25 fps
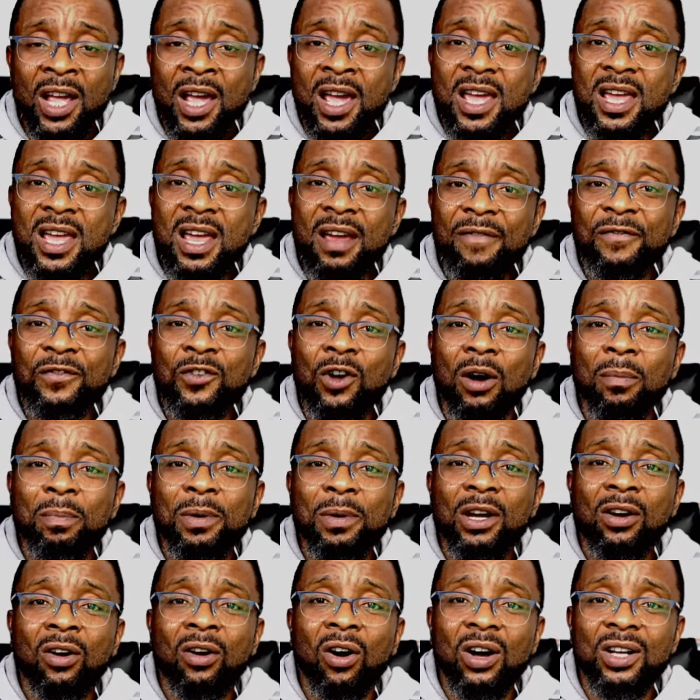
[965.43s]
if not
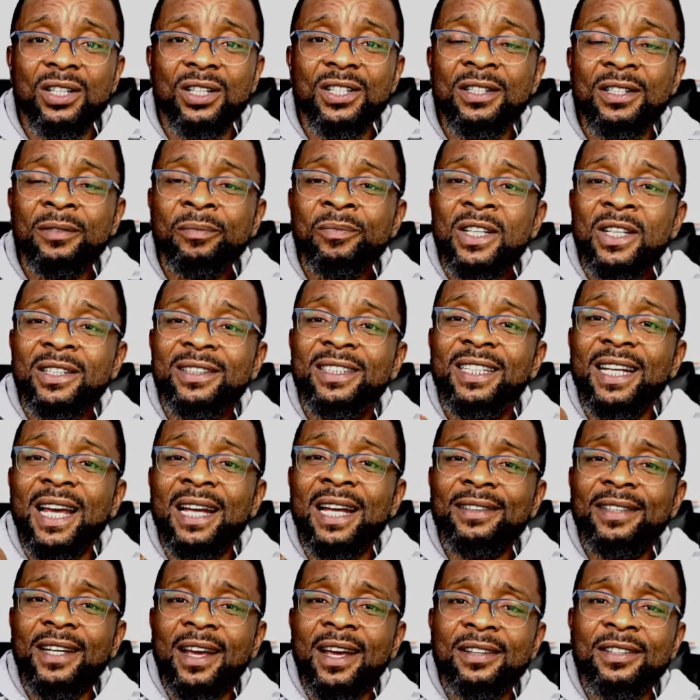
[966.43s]
because the entire